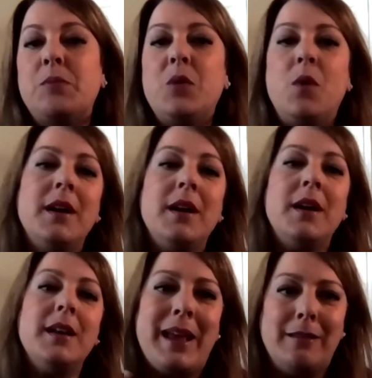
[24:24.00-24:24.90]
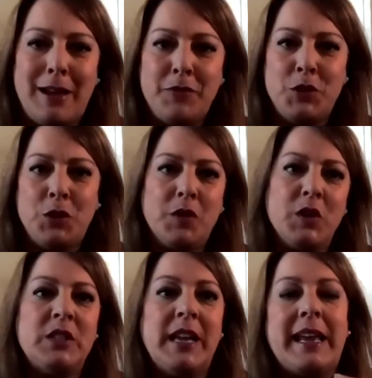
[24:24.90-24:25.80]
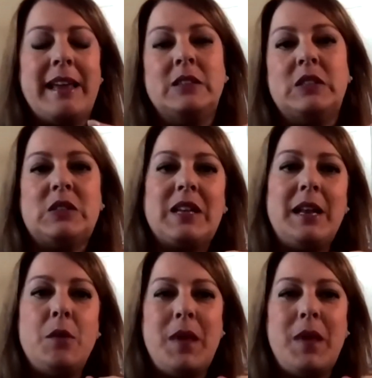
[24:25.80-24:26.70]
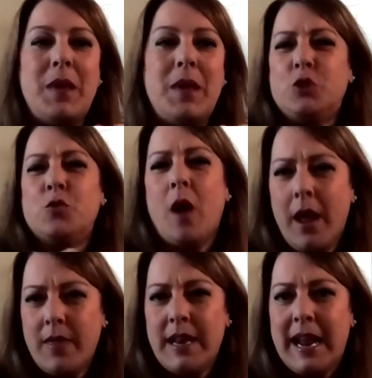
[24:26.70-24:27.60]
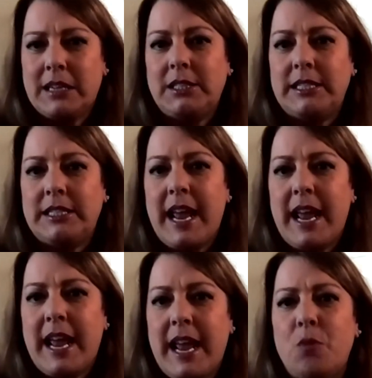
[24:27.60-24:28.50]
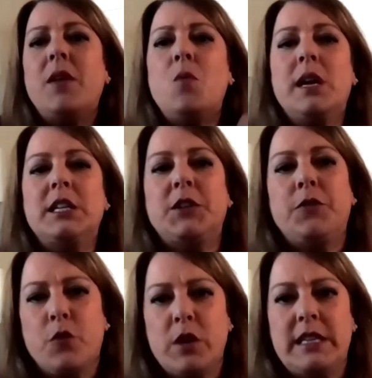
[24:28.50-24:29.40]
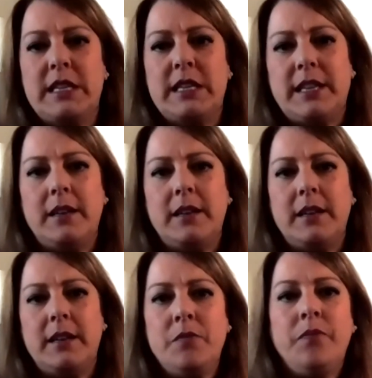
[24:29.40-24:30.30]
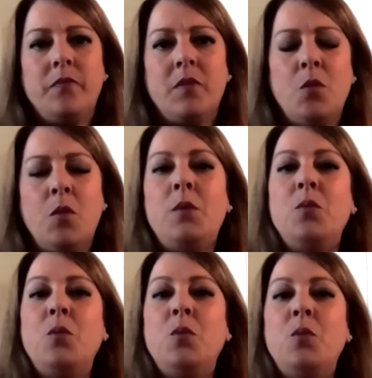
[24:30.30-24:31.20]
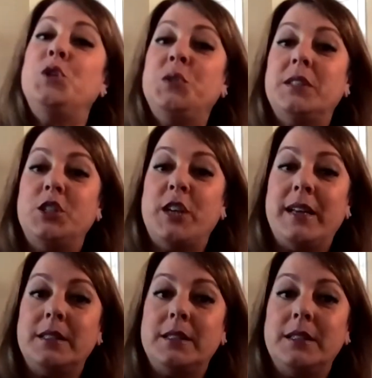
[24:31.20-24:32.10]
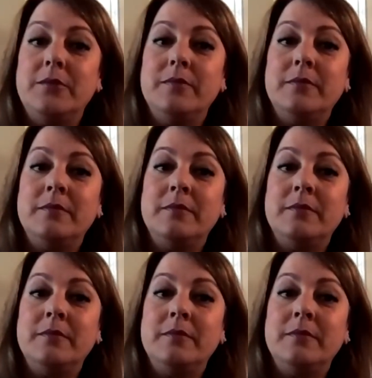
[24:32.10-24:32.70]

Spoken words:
if somebody wanted to make leftovers, like, is this going to be a bit dry the next day? What if they wanted to freeze it? What would you suggest?